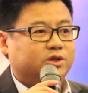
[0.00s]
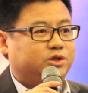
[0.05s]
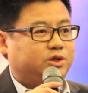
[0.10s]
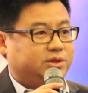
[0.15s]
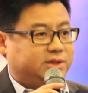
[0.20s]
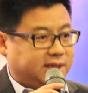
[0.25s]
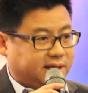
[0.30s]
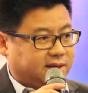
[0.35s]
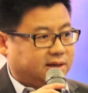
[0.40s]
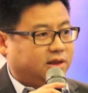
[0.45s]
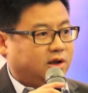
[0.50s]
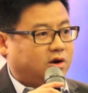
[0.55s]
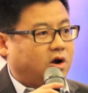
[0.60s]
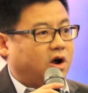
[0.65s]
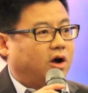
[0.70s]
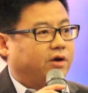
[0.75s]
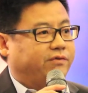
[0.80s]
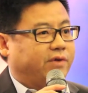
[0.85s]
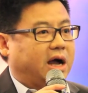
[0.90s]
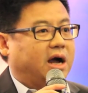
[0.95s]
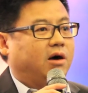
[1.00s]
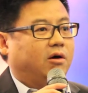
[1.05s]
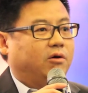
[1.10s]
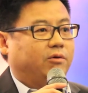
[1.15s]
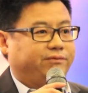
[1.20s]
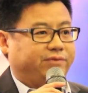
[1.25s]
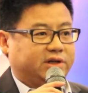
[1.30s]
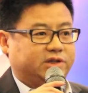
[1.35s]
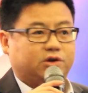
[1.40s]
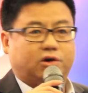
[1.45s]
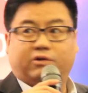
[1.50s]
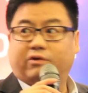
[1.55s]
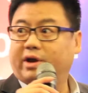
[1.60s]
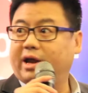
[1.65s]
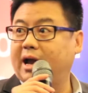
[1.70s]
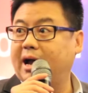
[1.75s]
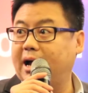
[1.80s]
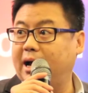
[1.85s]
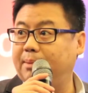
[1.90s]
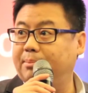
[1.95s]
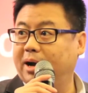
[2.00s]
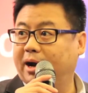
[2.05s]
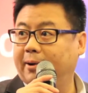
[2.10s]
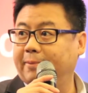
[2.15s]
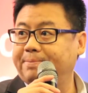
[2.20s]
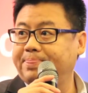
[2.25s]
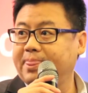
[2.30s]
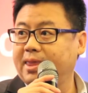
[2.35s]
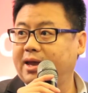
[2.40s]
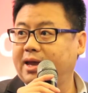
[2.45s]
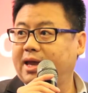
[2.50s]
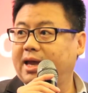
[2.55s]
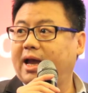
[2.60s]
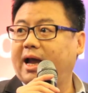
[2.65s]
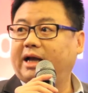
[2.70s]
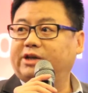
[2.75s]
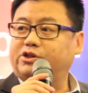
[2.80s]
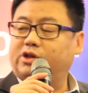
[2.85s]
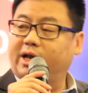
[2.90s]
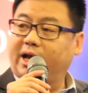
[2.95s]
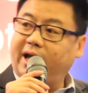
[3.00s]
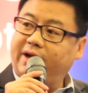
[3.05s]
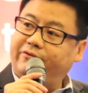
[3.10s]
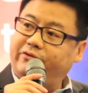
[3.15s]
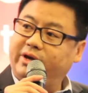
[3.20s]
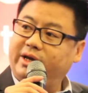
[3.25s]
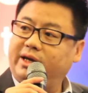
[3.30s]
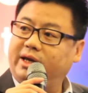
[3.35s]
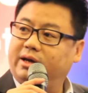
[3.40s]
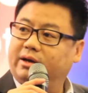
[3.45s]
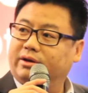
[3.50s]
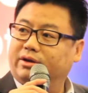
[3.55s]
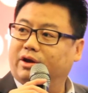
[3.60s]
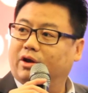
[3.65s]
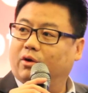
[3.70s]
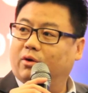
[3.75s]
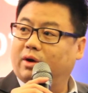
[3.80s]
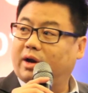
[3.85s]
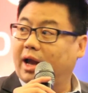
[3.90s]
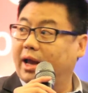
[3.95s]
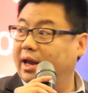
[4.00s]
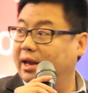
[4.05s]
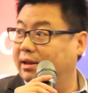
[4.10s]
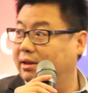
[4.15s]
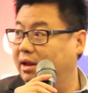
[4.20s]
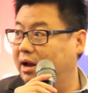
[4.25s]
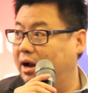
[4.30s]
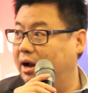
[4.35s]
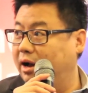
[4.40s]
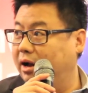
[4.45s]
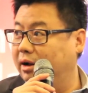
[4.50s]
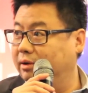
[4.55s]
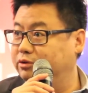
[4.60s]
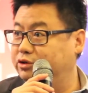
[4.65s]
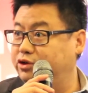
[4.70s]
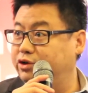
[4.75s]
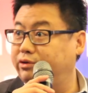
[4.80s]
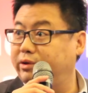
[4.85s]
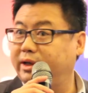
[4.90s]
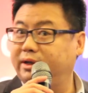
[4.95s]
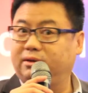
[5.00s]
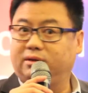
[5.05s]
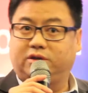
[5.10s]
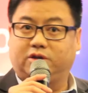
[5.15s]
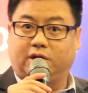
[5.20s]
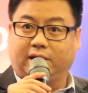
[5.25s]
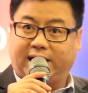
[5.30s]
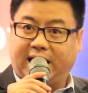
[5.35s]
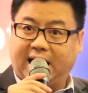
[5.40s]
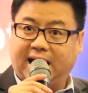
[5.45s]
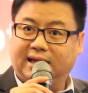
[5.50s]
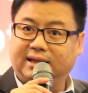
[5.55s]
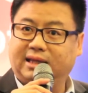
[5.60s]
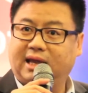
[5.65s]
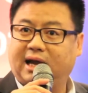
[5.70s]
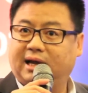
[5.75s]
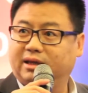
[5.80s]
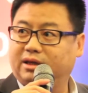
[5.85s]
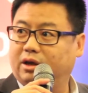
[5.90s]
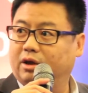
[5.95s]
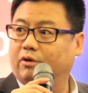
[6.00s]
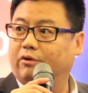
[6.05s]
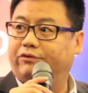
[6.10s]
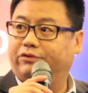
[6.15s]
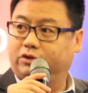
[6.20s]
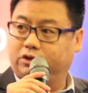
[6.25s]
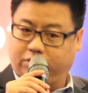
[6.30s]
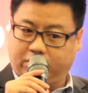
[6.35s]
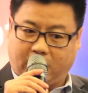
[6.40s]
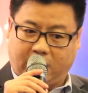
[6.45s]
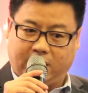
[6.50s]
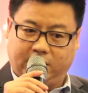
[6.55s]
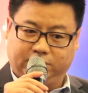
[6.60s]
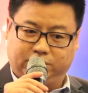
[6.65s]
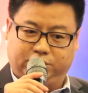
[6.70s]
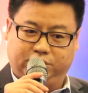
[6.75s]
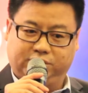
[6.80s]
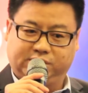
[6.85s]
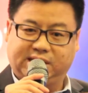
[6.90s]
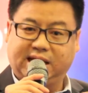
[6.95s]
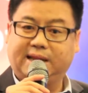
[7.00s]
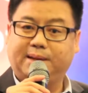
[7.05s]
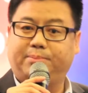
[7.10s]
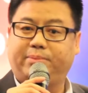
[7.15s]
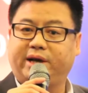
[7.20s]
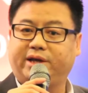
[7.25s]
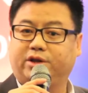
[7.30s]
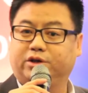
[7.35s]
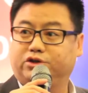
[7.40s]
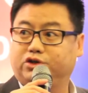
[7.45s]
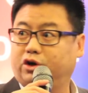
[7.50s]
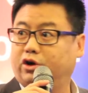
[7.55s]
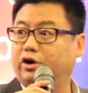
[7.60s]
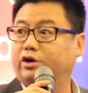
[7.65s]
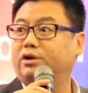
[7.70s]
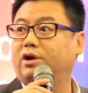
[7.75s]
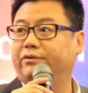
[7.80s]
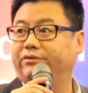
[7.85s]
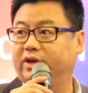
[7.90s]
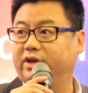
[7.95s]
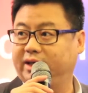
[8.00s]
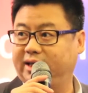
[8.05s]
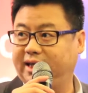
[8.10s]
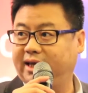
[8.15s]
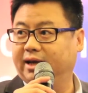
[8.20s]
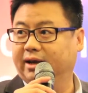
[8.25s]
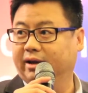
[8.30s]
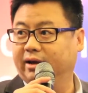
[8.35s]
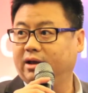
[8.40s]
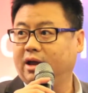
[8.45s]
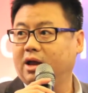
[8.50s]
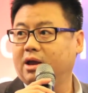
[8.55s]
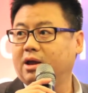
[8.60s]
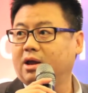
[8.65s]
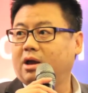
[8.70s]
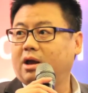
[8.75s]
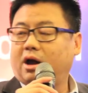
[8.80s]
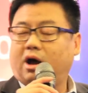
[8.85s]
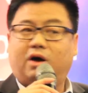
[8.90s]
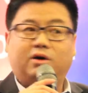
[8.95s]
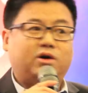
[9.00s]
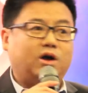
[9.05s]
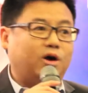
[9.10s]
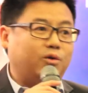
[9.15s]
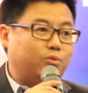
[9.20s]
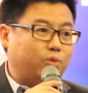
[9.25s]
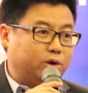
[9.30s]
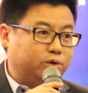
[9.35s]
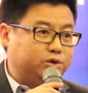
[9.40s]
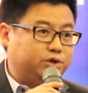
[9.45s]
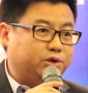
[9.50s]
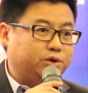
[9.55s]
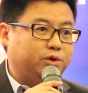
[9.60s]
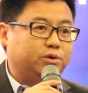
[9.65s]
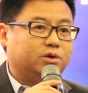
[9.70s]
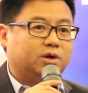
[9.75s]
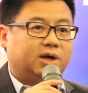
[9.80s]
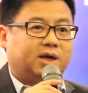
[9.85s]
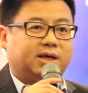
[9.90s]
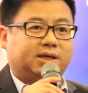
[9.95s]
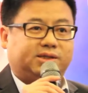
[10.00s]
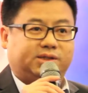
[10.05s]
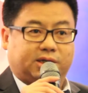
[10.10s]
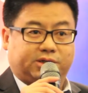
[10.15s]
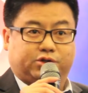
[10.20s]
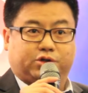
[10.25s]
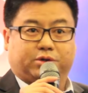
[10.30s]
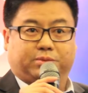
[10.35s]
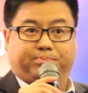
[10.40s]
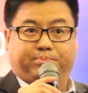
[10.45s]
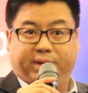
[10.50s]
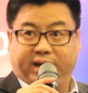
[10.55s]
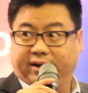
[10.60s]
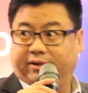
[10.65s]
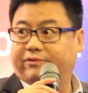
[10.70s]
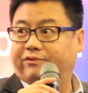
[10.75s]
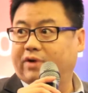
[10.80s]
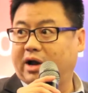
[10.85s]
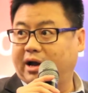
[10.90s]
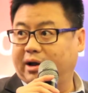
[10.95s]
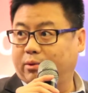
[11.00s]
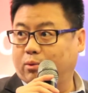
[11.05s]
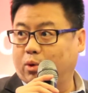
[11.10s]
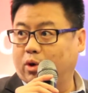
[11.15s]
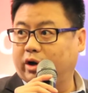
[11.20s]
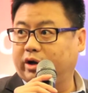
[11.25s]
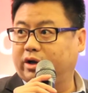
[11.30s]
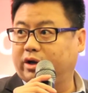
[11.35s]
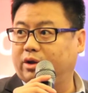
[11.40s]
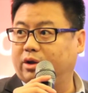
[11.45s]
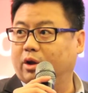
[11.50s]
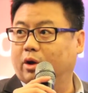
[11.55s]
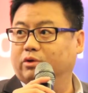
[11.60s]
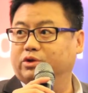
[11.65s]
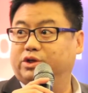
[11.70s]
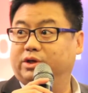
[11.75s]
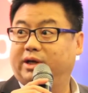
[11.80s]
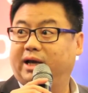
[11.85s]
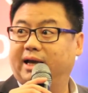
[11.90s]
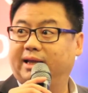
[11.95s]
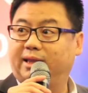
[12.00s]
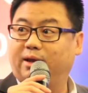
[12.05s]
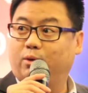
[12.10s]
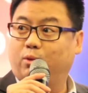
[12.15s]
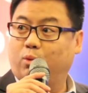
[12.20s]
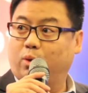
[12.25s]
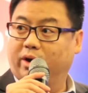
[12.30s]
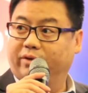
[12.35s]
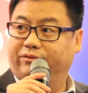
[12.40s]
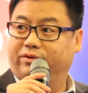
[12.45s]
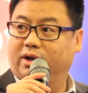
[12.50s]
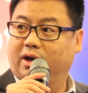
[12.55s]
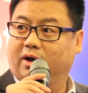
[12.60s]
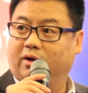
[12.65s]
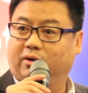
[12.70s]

to take a look of our Victoria Harbour. Actually, every year, during the countdown, to celebrate the turn of the year, Hong Kong will do such a big firework, together with,